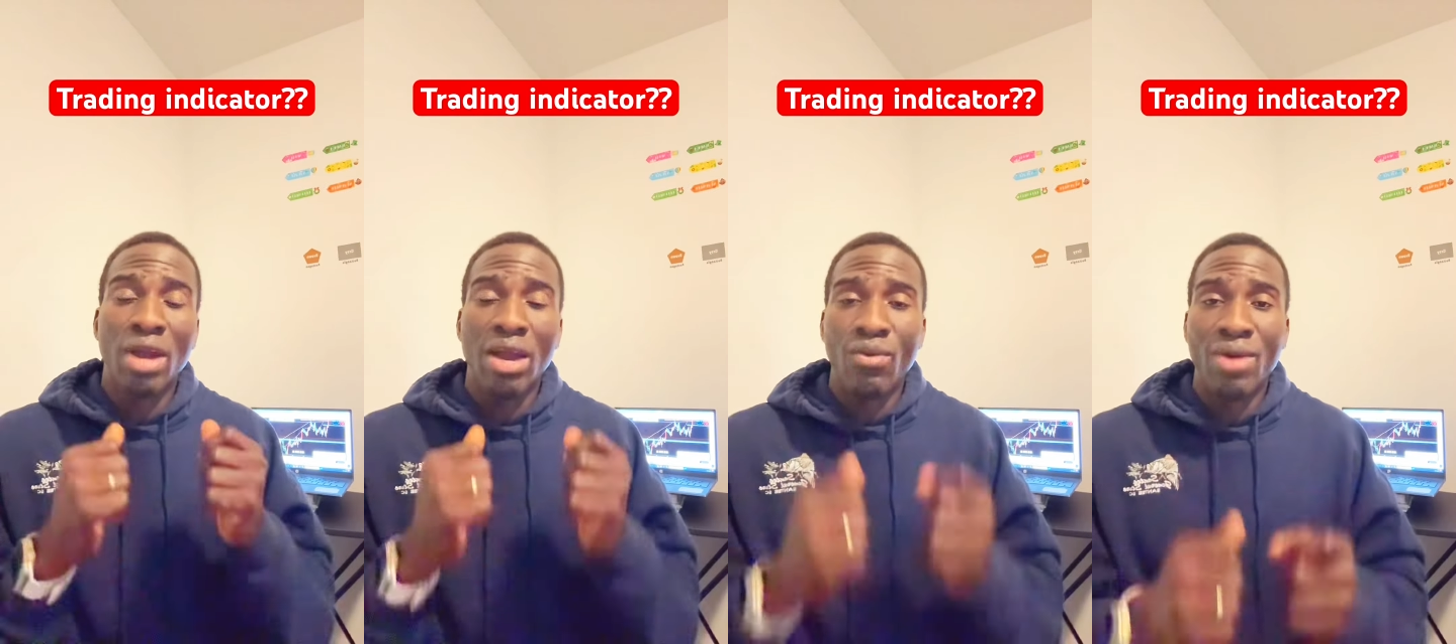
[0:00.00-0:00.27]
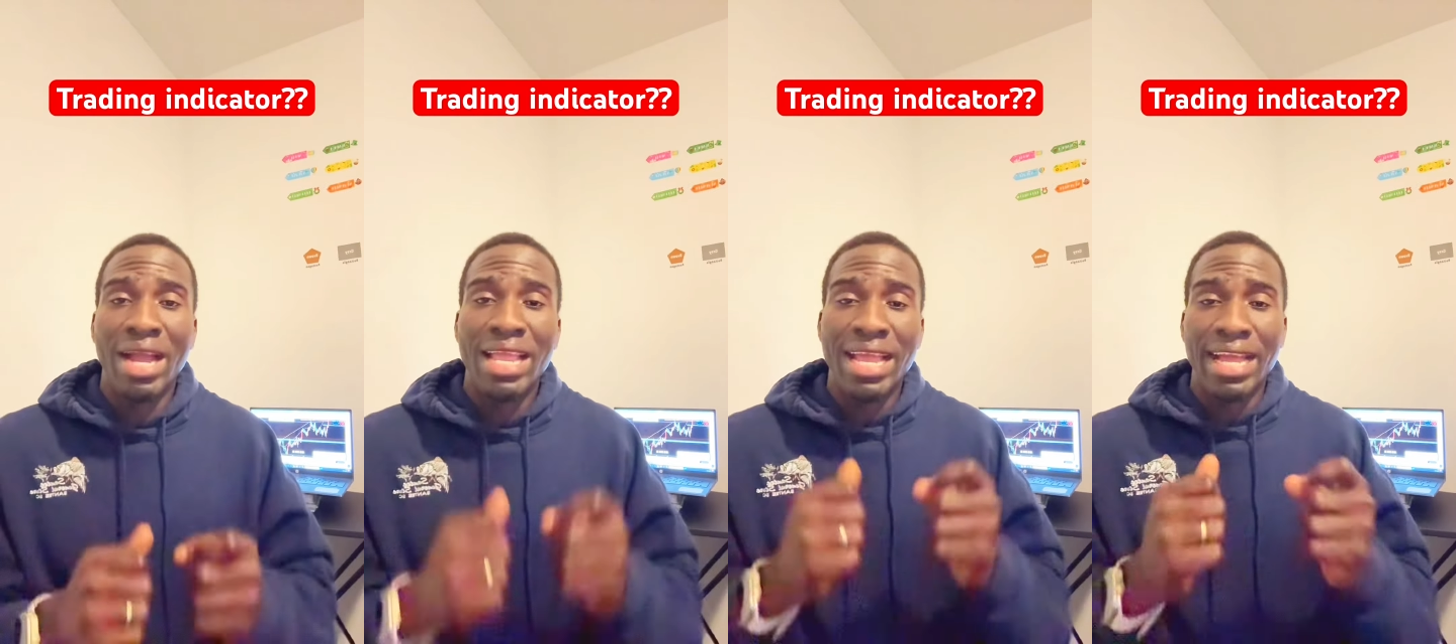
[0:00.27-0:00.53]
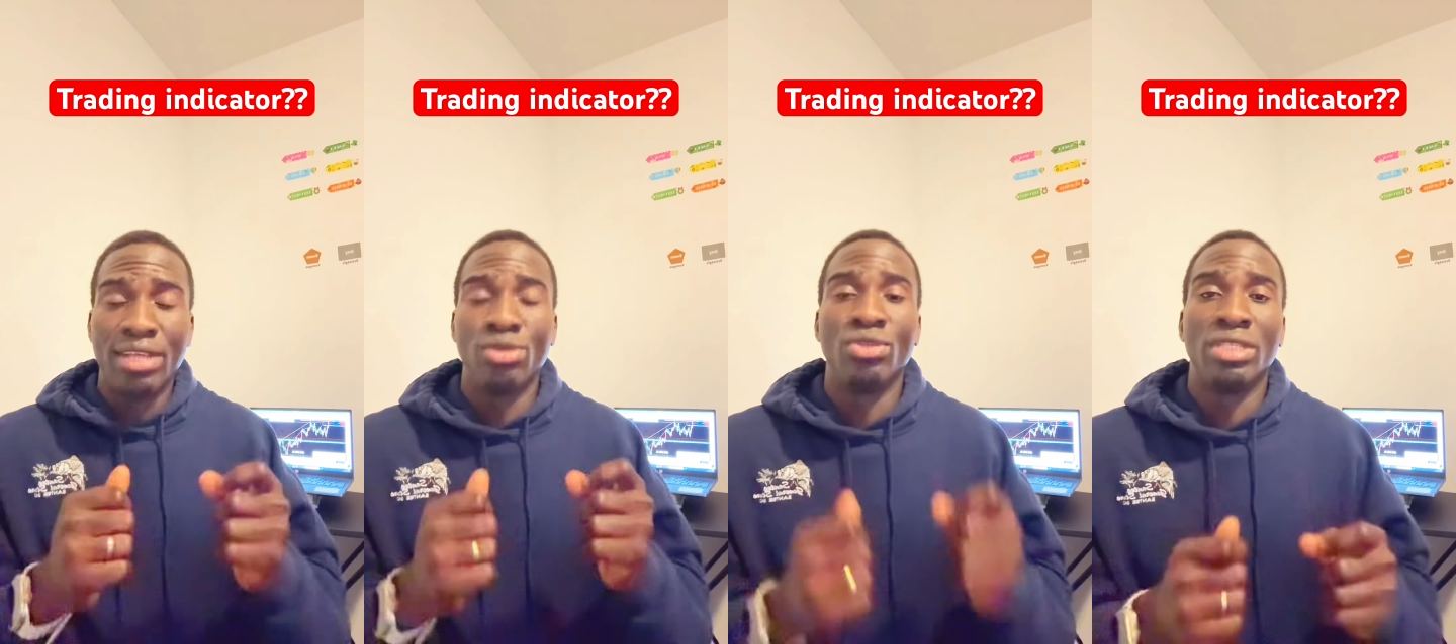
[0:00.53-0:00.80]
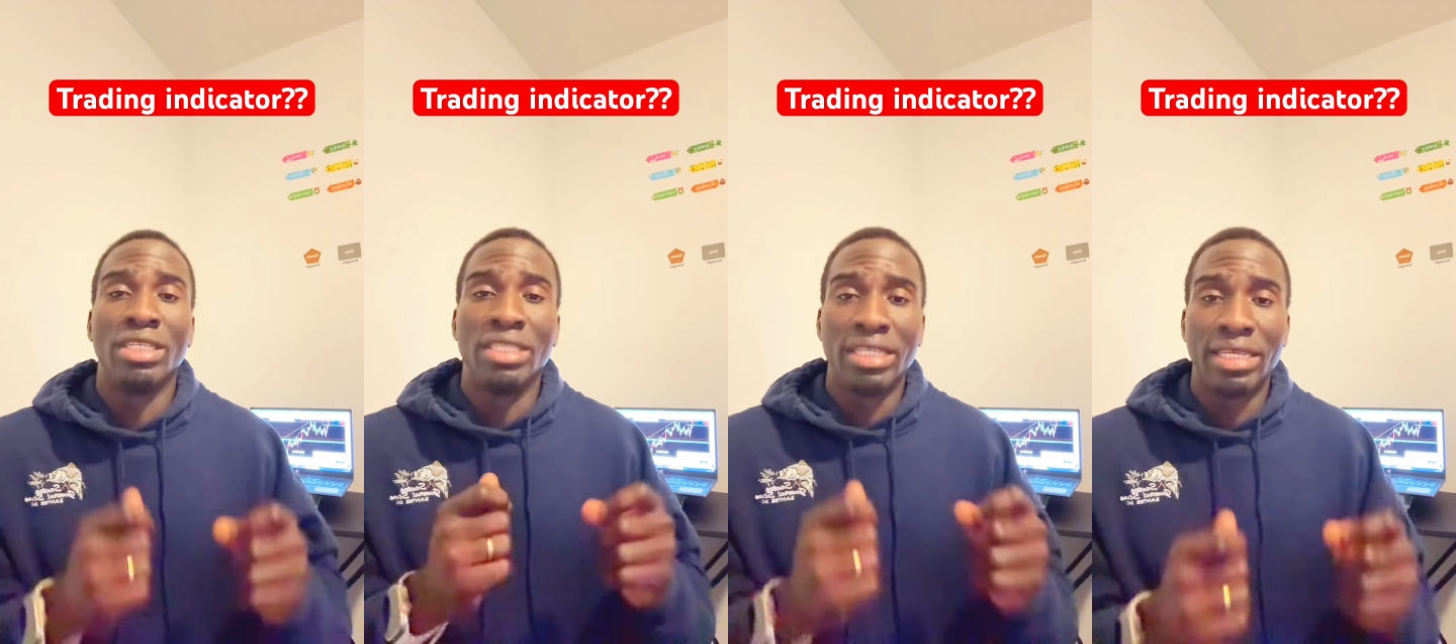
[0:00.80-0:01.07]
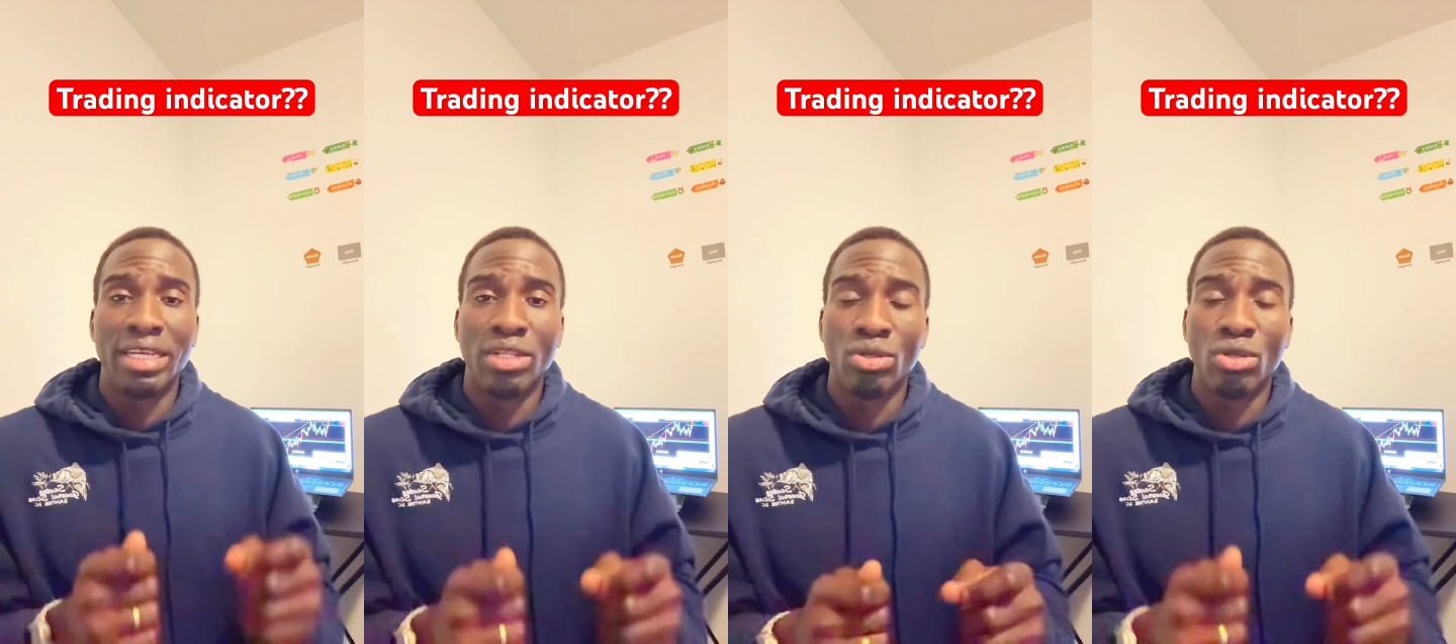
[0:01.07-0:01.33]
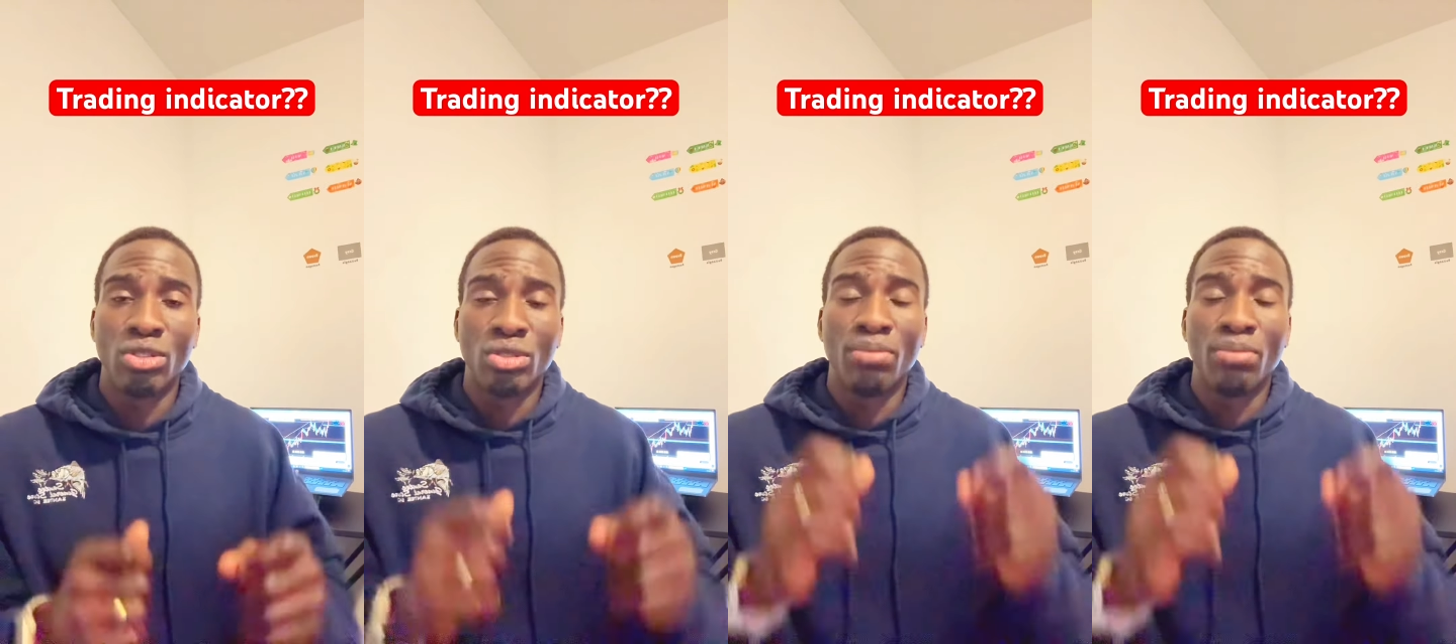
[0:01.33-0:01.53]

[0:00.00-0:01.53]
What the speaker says: why I use indicators,